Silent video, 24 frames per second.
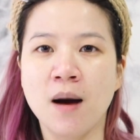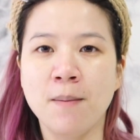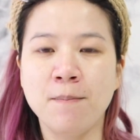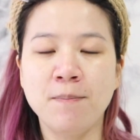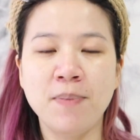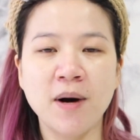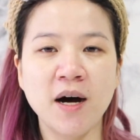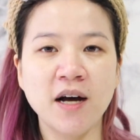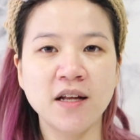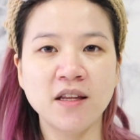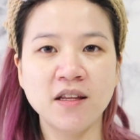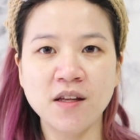
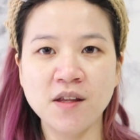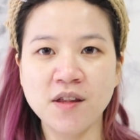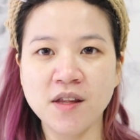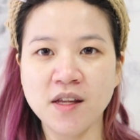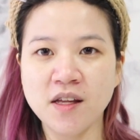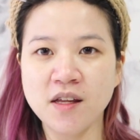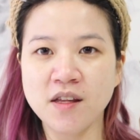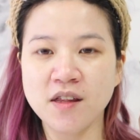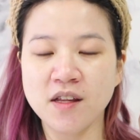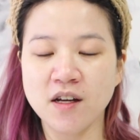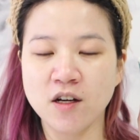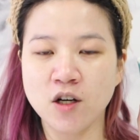but this
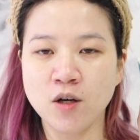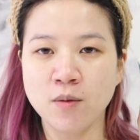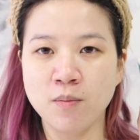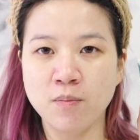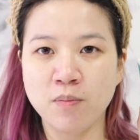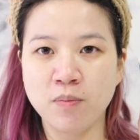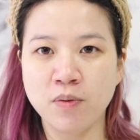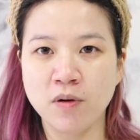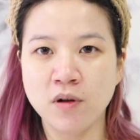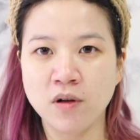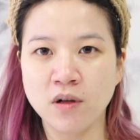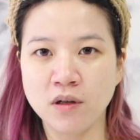is a
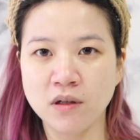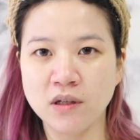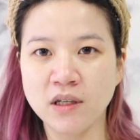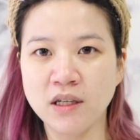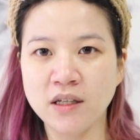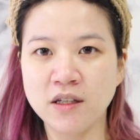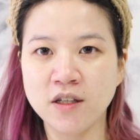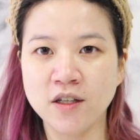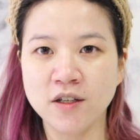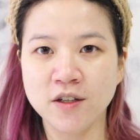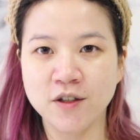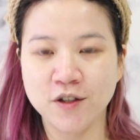
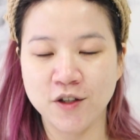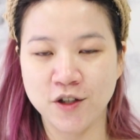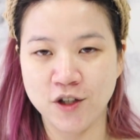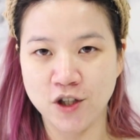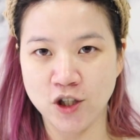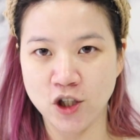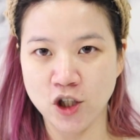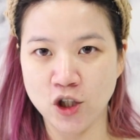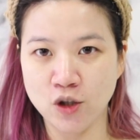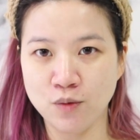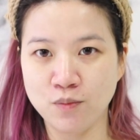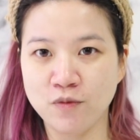complete
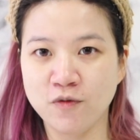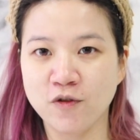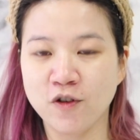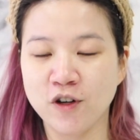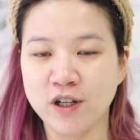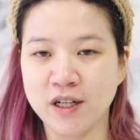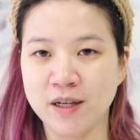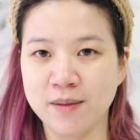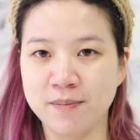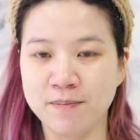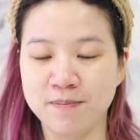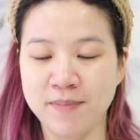dupe
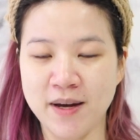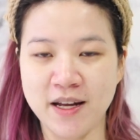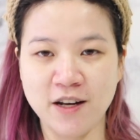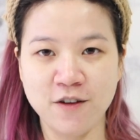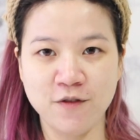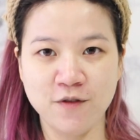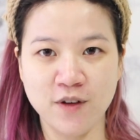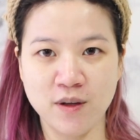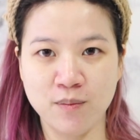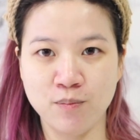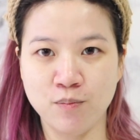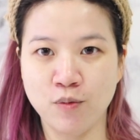for the
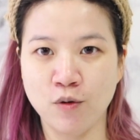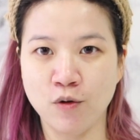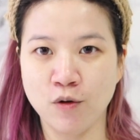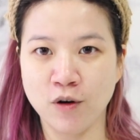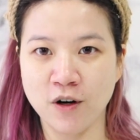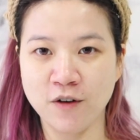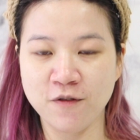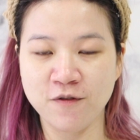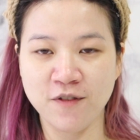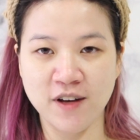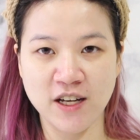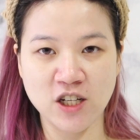Benefit
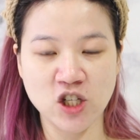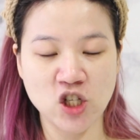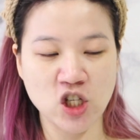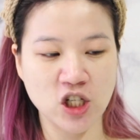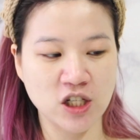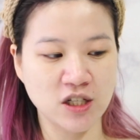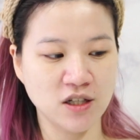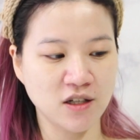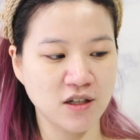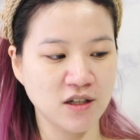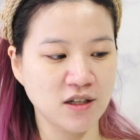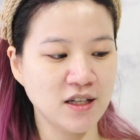
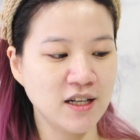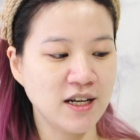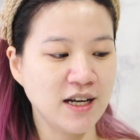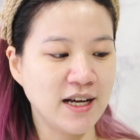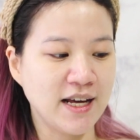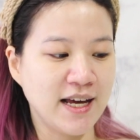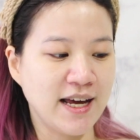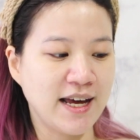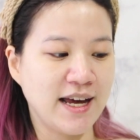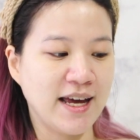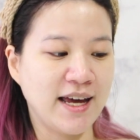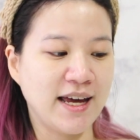Porefessional
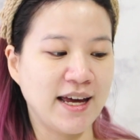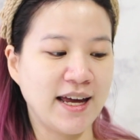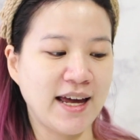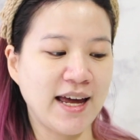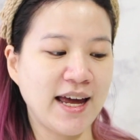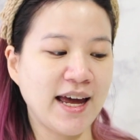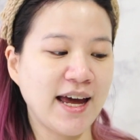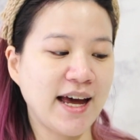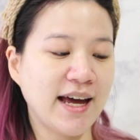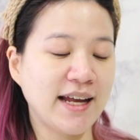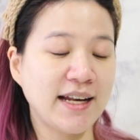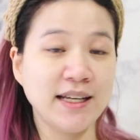
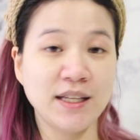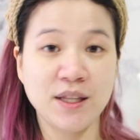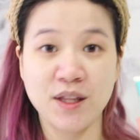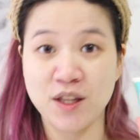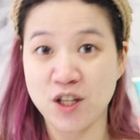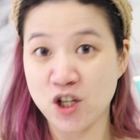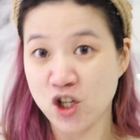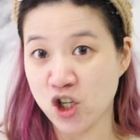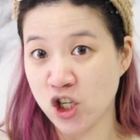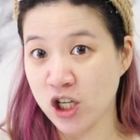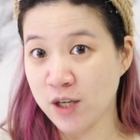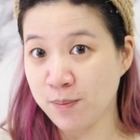and
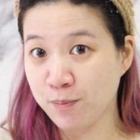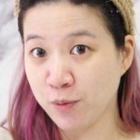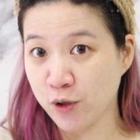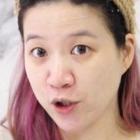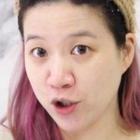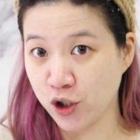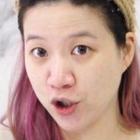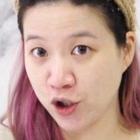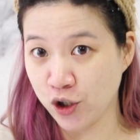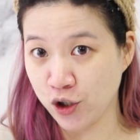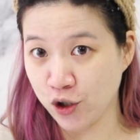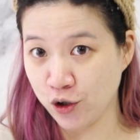it's cheaper
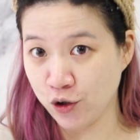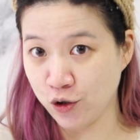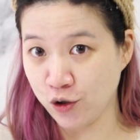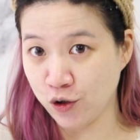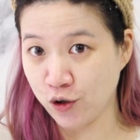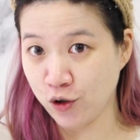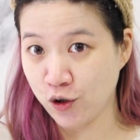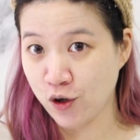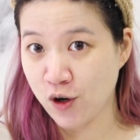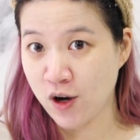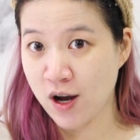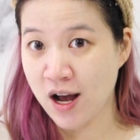
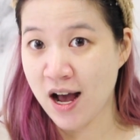too.